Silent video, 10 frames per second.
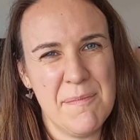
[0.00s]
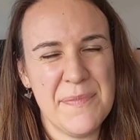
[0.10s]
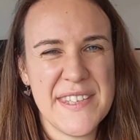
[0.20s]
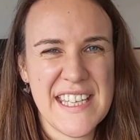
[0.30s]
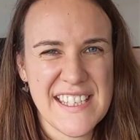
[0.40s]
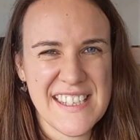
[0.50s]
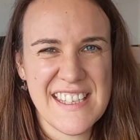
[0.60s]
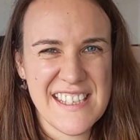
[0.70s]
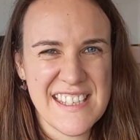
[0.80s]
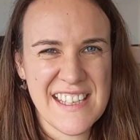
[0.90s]
test
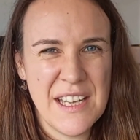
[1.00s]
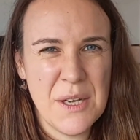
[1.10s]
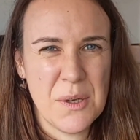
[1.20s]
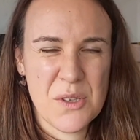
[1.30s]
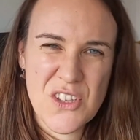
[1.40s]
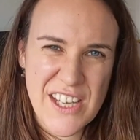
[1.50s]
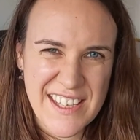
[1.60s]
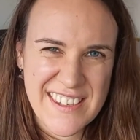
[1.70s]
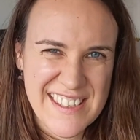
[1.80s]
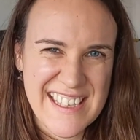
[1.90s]
this or check
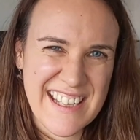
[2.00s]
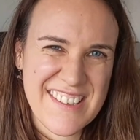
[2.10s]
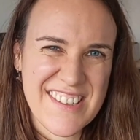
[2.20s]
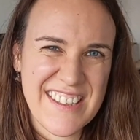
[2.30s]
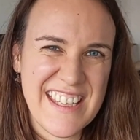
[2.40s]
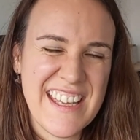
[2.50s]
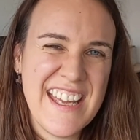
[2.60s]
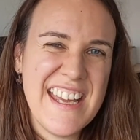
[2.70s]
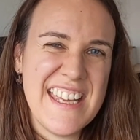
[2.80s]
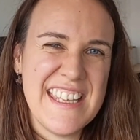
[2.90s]
this actually
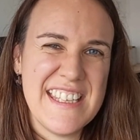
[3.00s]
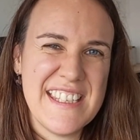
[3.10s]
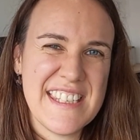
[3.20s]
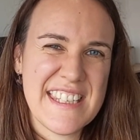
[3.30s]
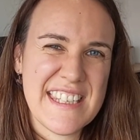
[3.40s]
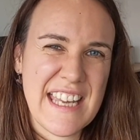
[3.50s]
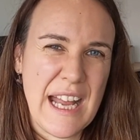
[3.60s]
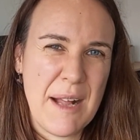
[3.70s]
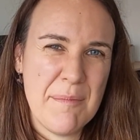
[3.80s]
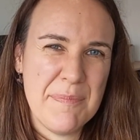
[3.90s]
is
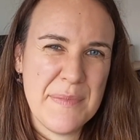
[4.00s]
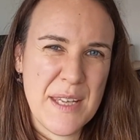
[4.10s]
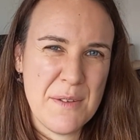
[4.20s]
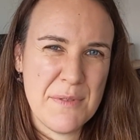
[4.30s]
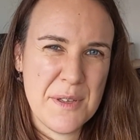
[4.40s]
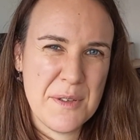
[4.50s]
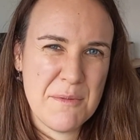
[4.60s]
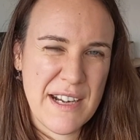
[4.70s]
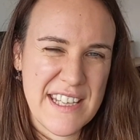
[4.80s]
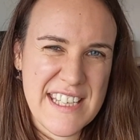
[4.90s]
if you
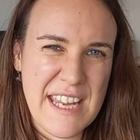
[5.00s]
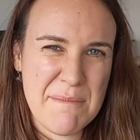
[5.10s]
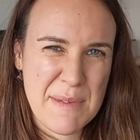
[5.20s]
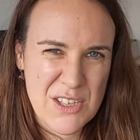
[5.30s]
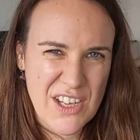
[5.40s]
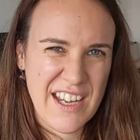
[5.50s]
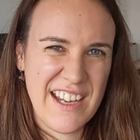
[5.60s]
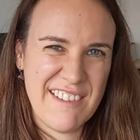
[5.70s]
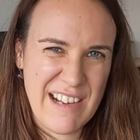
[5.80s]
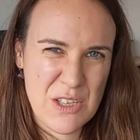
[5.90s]
run a tape measure
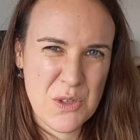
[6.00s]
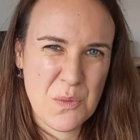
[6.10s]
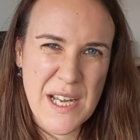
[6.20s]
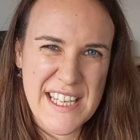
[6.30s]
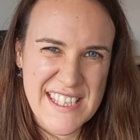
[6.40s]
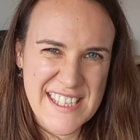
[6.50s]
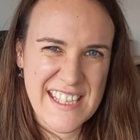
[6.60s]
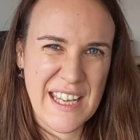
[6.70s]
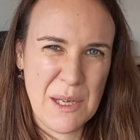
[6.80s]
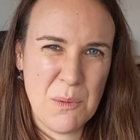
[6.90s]
around your waist
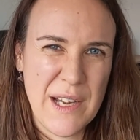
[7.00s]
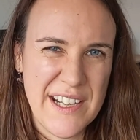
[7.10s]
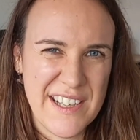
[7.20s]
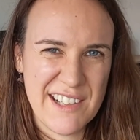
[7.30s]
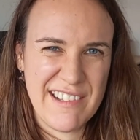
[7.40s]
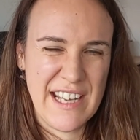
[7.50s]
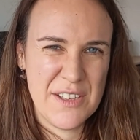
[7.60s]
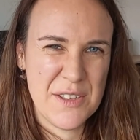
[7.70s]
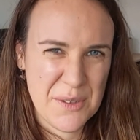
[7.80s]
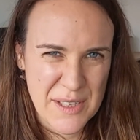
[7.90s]
and one
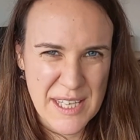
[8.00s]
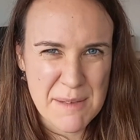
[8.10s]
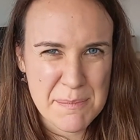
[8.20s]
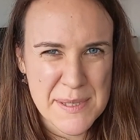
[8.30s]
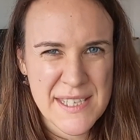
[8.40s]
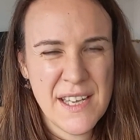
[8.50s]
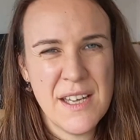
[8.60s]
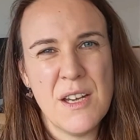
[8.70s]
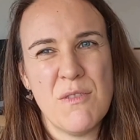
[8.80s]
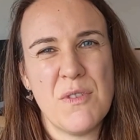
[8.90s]
around your hips.
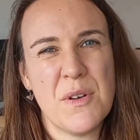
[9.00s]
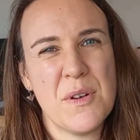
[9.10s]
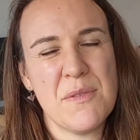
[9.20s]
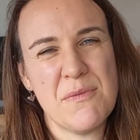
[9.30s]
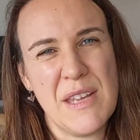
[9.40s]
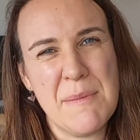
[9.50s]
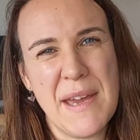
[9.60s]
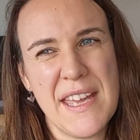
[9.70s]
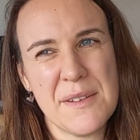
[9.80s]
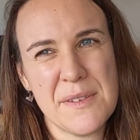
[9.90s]
For
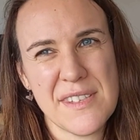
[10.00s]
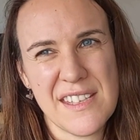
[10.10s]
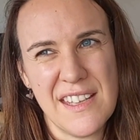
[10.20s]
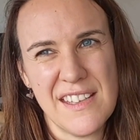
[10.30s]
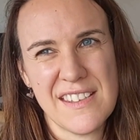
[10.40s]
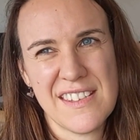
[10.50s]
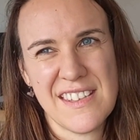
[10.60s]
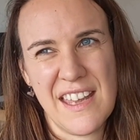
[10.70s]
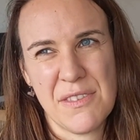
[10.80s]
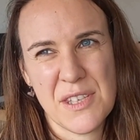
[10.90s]
females, it's
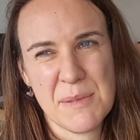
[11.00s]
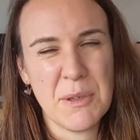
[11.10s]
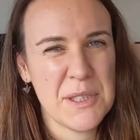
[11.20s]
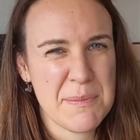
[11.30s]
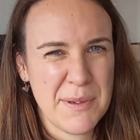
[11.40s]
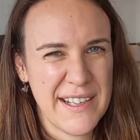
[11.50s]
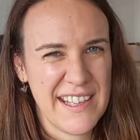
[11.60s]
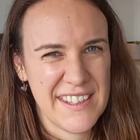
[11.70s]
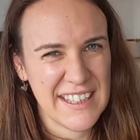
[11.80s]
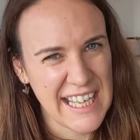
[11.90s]
at the smallest point
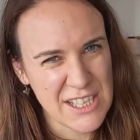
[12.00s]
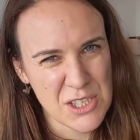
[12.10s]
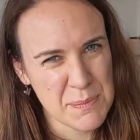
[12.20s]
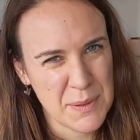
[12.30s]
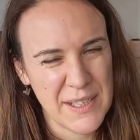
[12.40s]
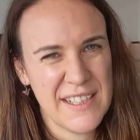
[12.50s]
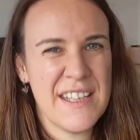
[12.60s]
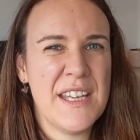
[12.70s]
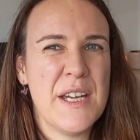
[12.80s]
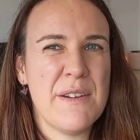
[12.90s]
and the largest point.
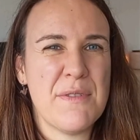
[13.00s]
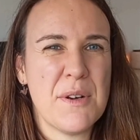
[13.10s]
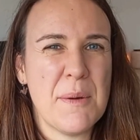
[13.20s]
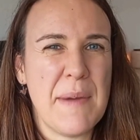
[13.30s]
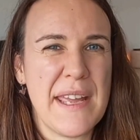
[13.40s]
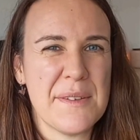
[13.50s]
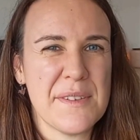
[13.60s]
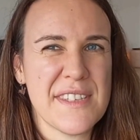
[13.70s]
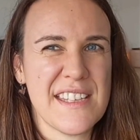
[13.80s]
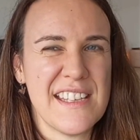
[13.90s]
For
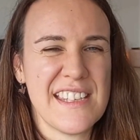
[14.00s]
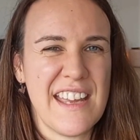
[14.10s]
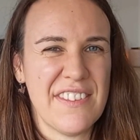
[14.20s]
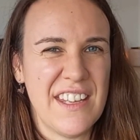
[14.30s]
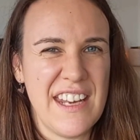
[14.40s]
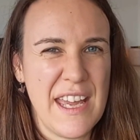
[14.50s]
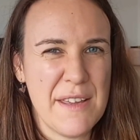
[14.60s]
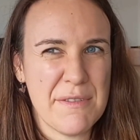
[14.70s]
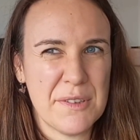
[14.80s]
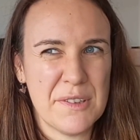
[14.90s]
males, it's at the
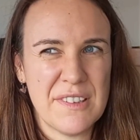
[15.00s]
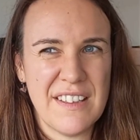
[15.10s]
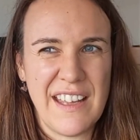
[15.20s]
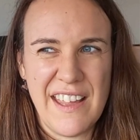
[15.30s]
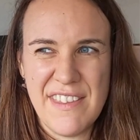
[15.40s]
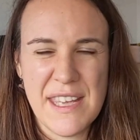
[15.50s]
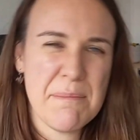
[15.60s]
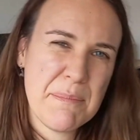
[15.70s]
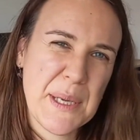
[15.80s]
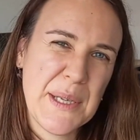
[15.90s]
navel and the
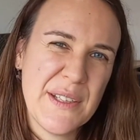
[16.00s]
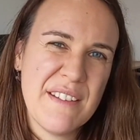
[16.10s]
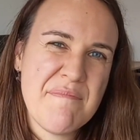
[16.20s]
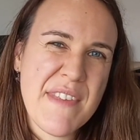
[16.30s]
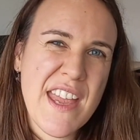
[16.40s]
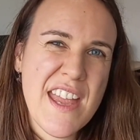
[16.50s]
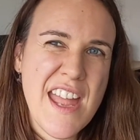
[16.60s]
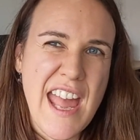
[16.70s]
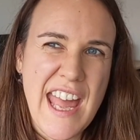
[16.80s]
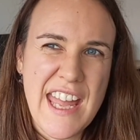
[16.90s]
hip bone.
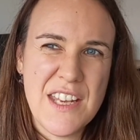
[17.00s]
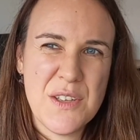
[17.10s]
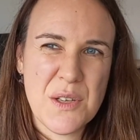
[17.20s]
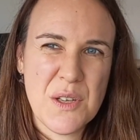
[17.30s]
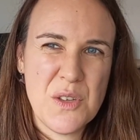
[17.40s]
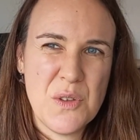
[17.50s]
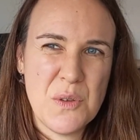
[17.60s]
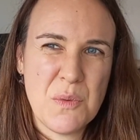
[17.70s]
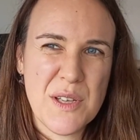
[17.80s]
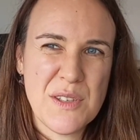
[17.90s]
And you
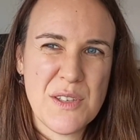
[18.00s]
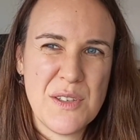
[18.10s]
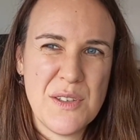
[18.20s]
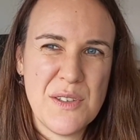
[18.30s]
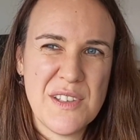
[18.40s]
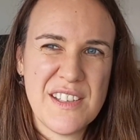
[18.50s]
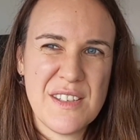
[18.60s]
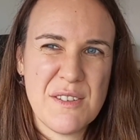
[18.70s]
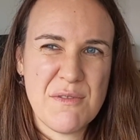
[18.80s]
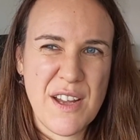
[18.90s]
want to
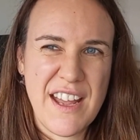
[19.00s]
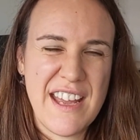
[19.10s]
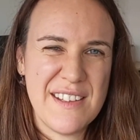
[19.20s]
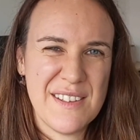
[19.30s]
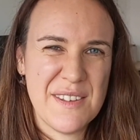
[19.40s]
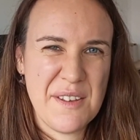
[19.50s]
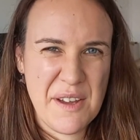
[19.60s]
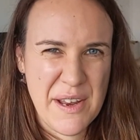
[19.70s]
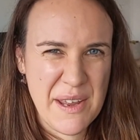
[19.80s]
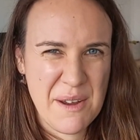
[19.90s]
divide
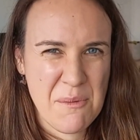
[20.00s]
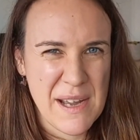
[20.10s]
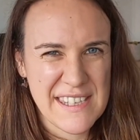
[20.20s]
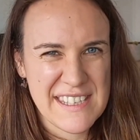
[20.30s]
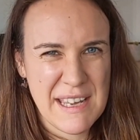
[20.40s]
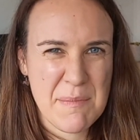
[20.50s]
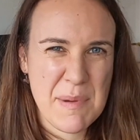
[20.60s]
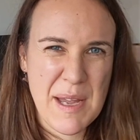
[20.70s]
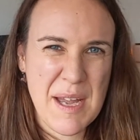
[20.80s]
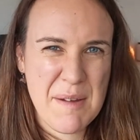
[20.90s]
the waist number